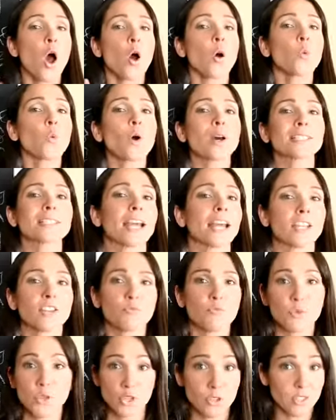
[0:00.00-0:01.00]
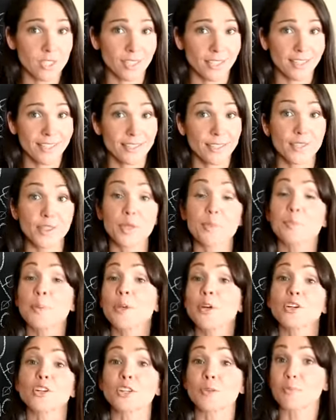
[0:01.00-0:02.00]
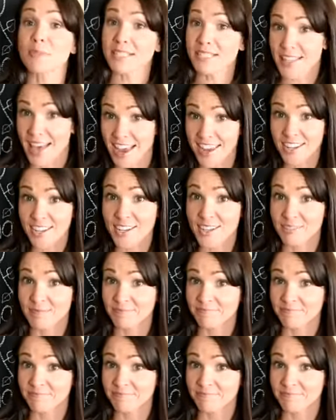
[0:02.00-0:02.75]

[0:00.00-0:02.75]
What kind of music did the pilgrims like?